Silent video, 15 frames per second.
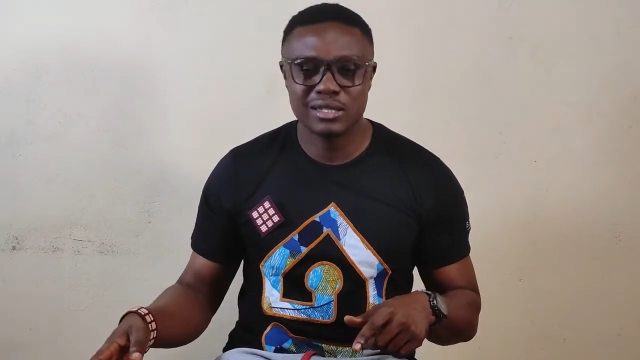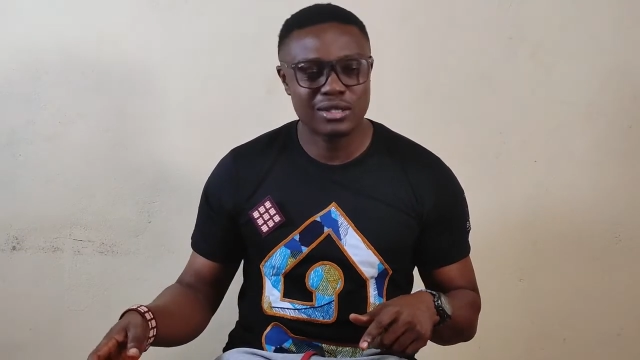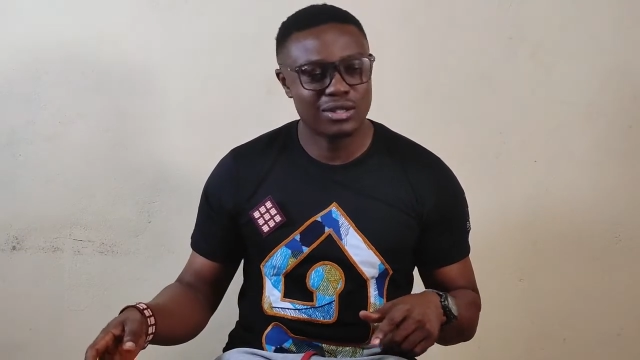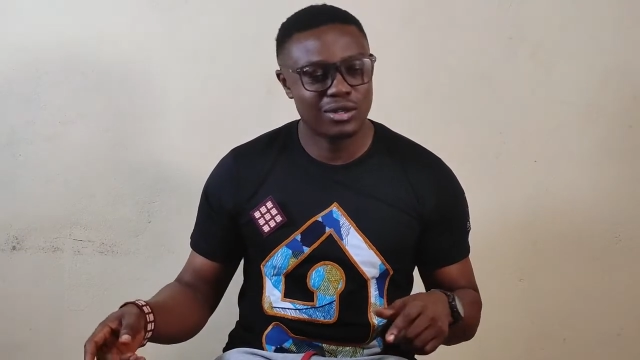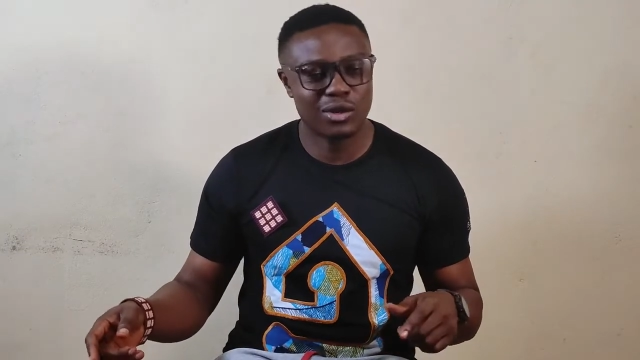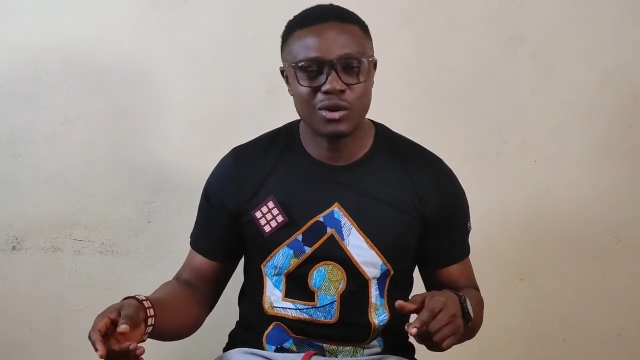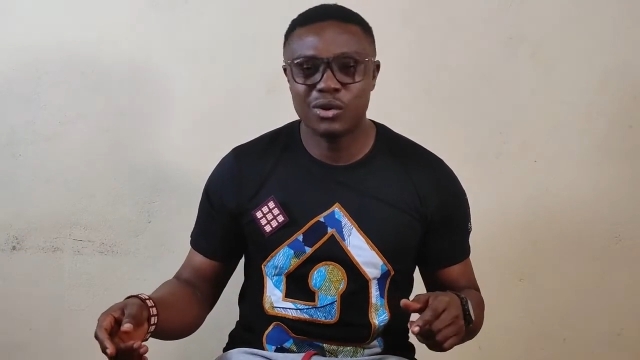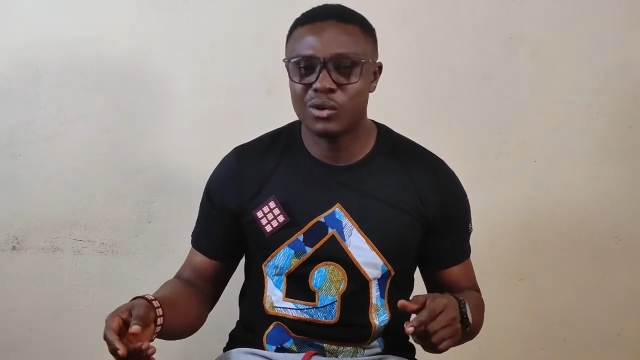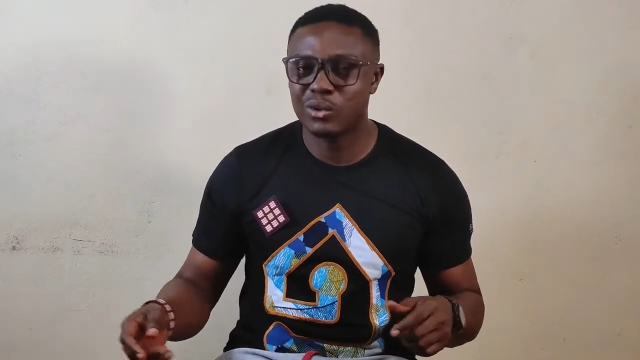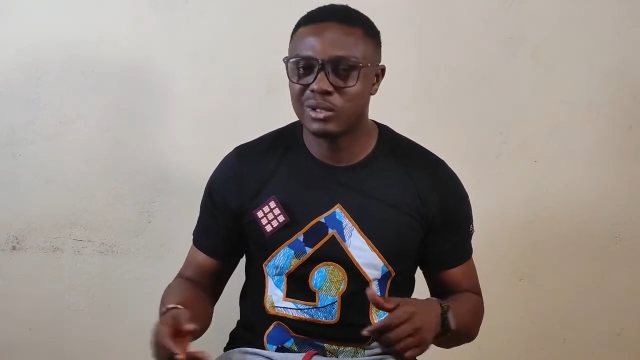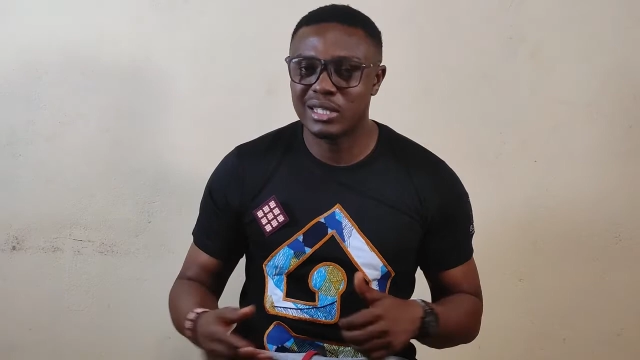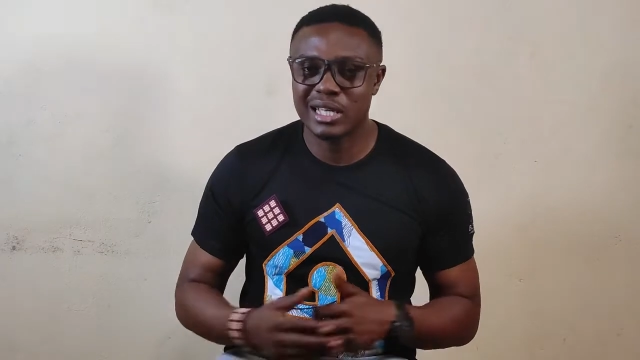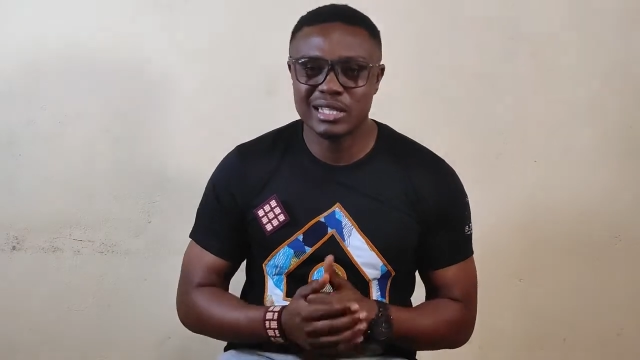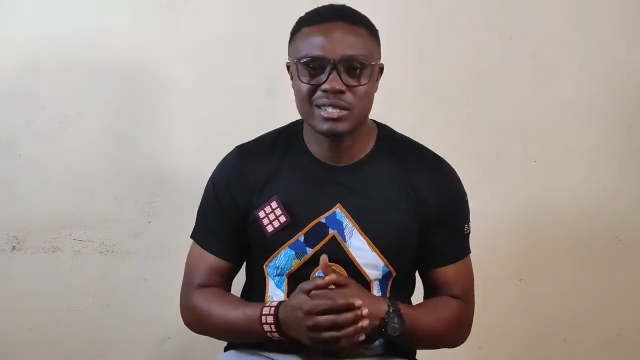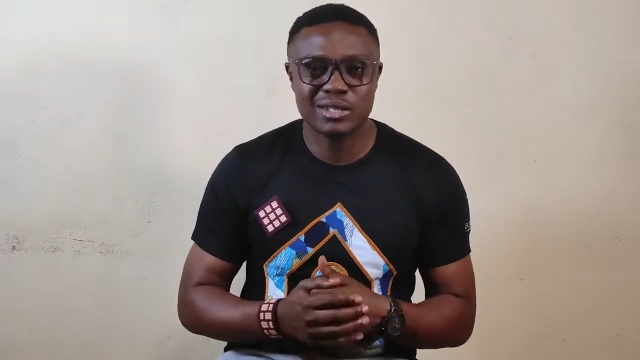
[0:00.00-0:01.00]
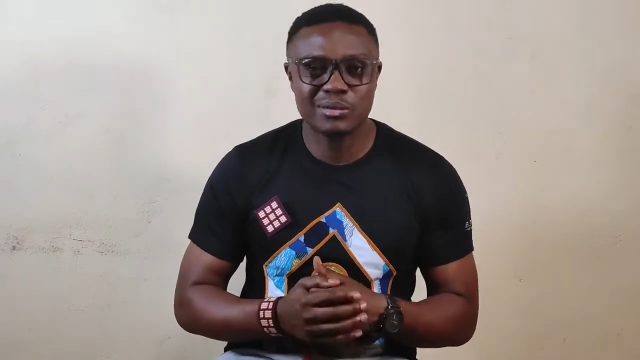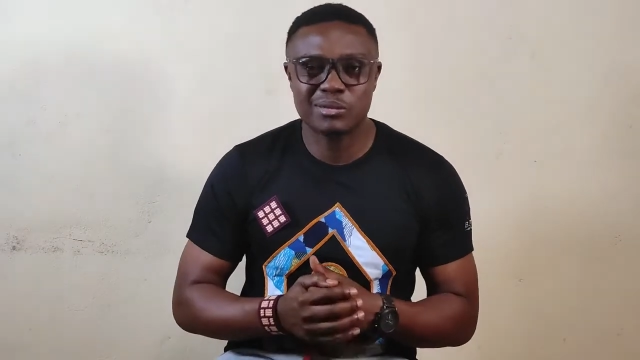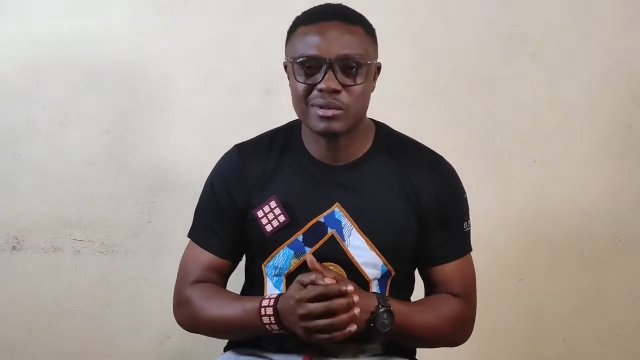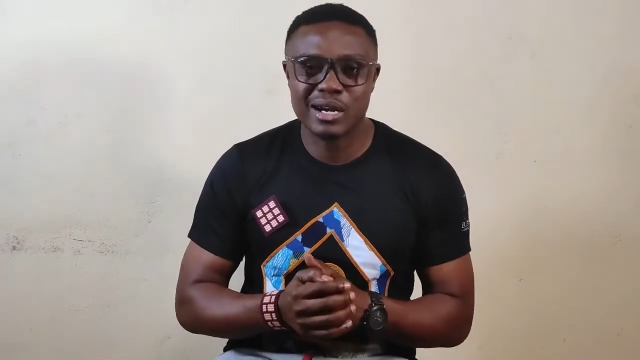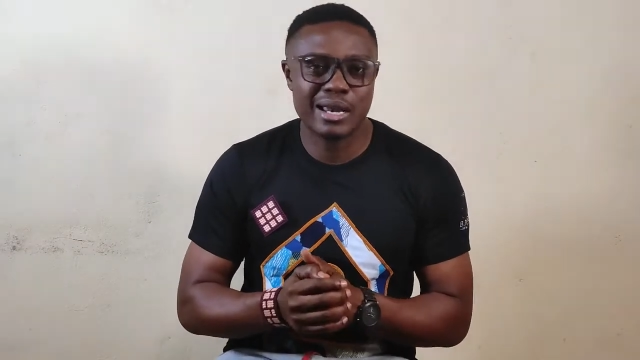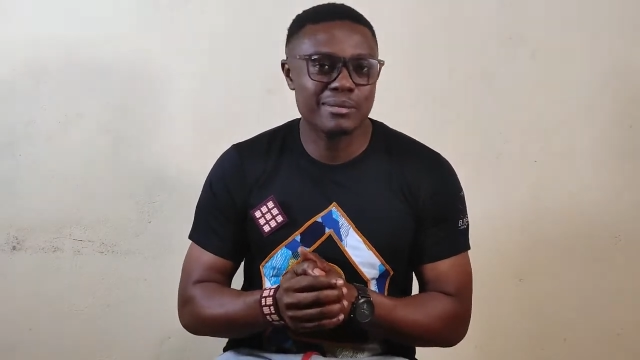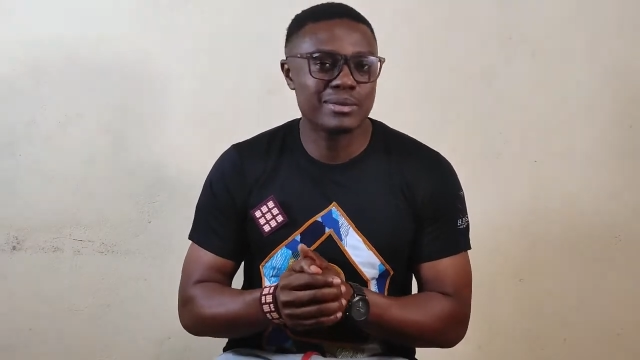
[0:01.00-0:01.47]
Oh, that's some
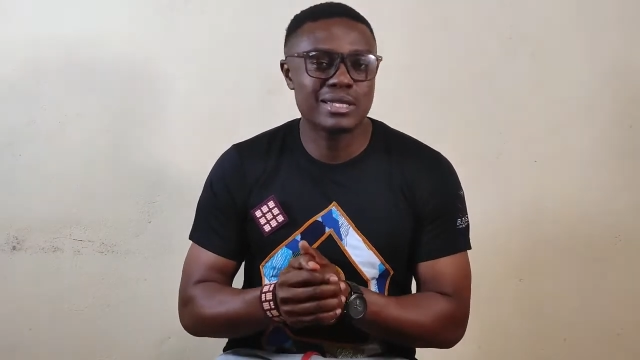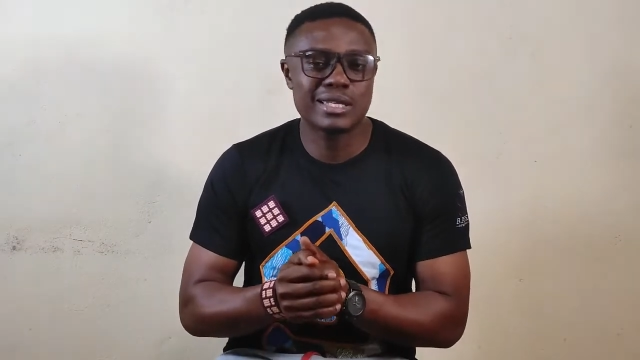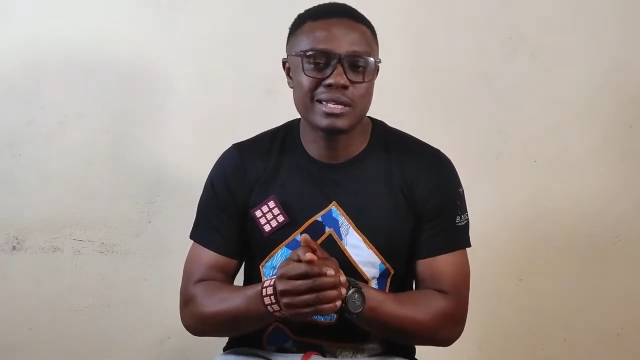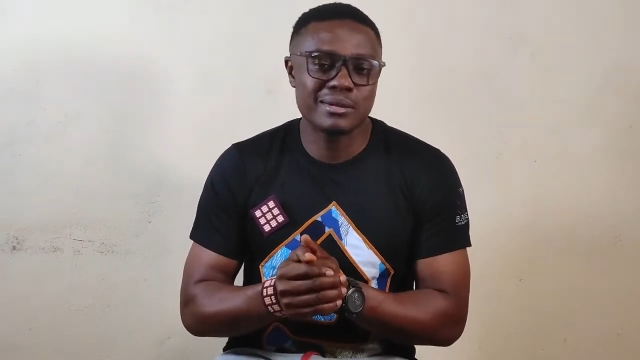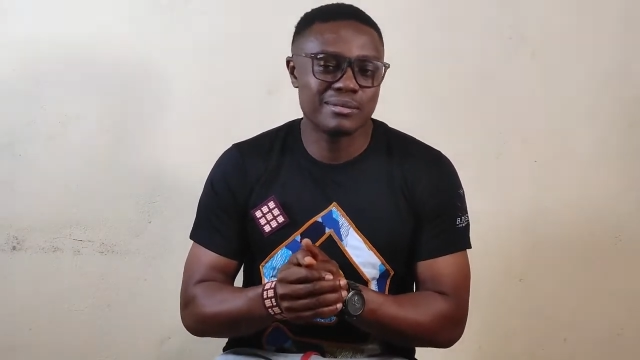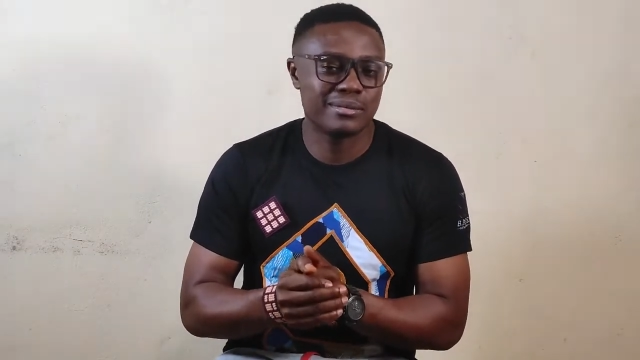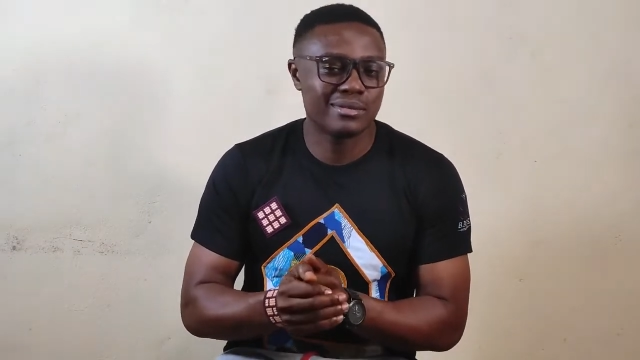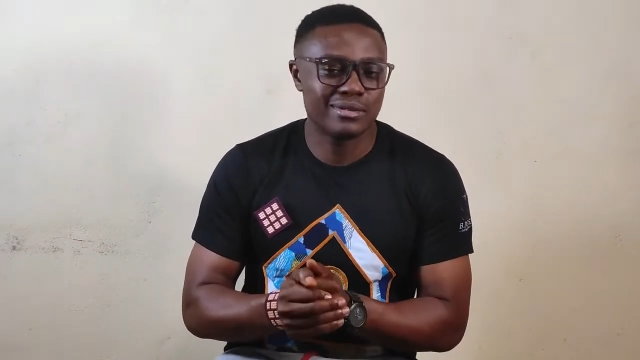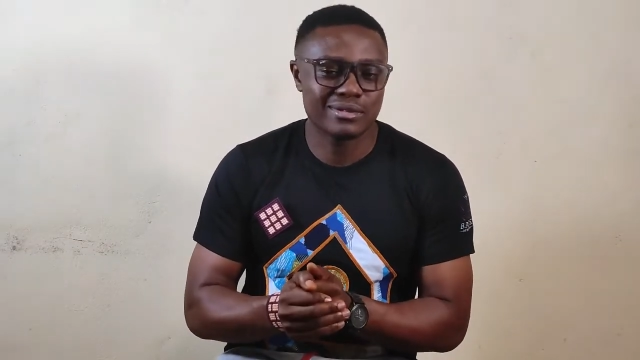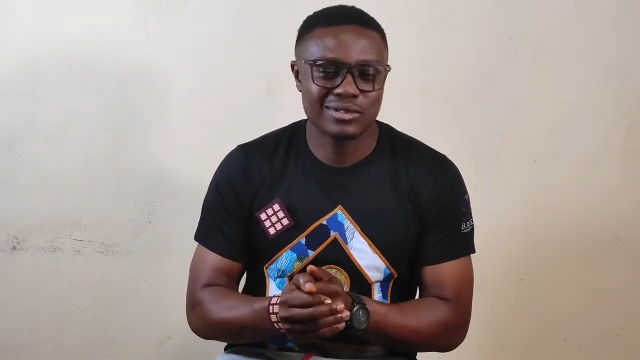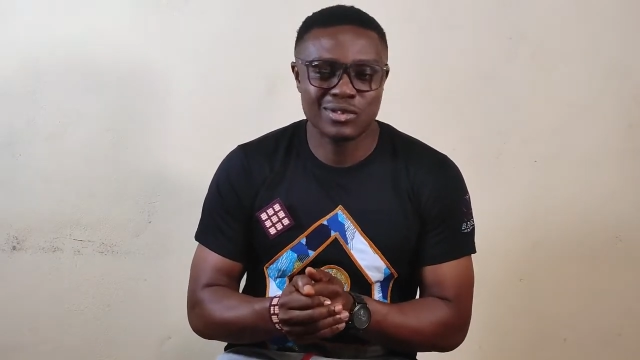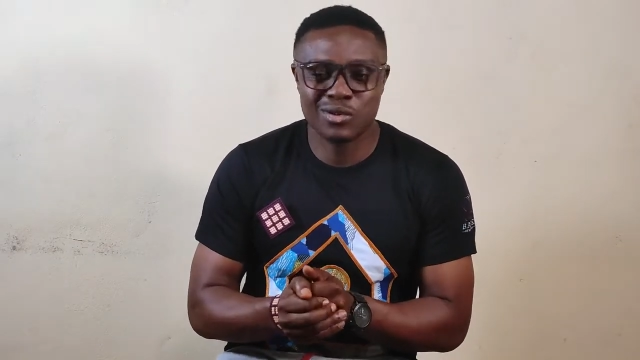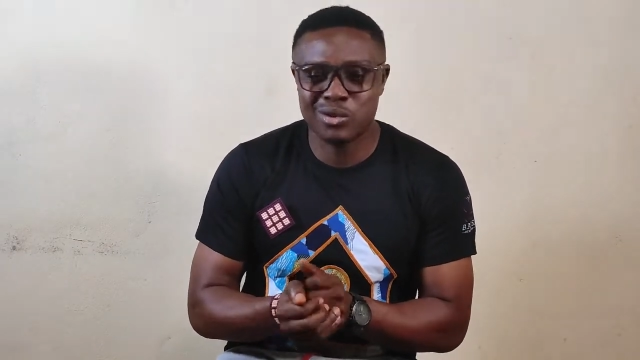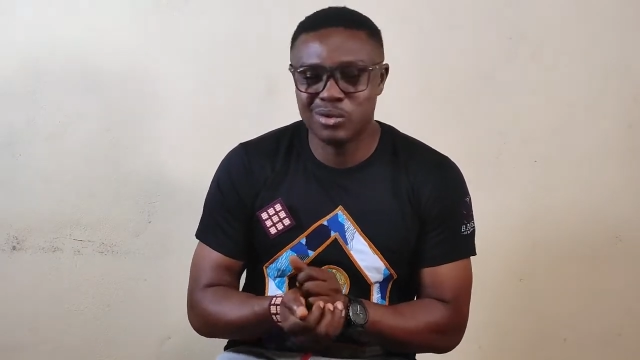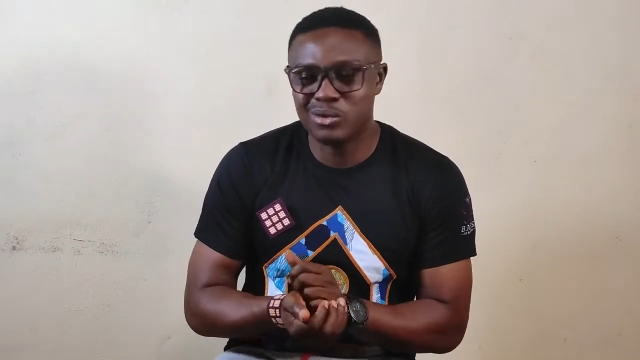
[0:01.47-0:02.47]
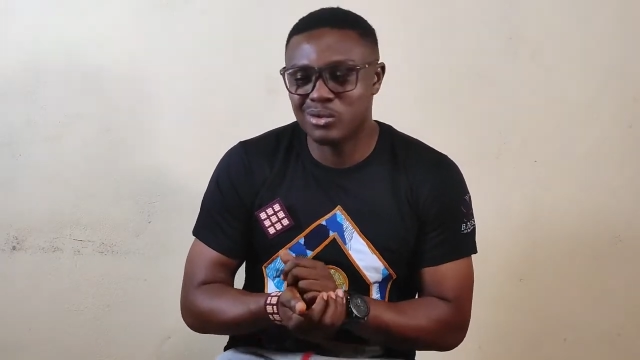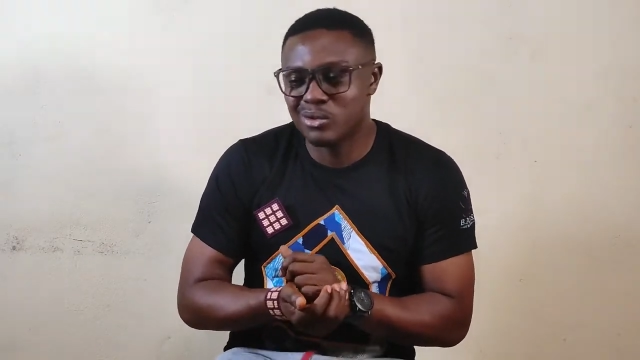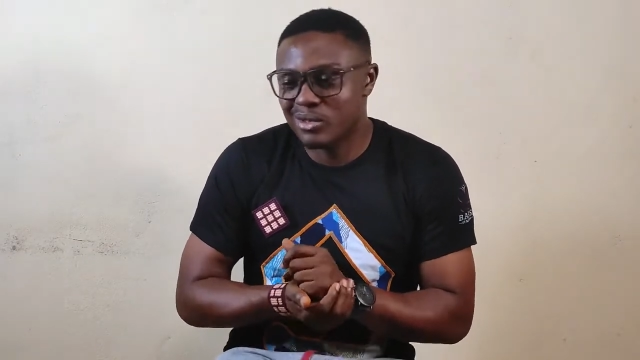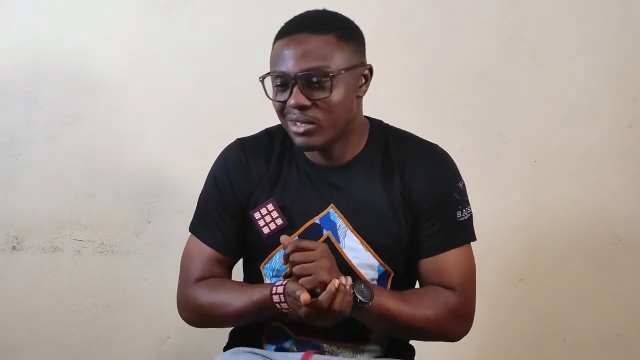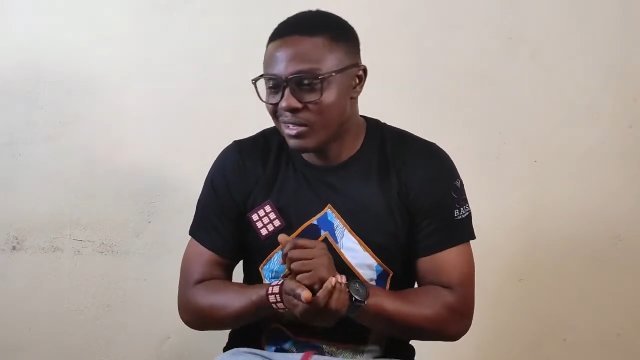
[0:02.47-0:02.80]
rhyme scheme. Cool.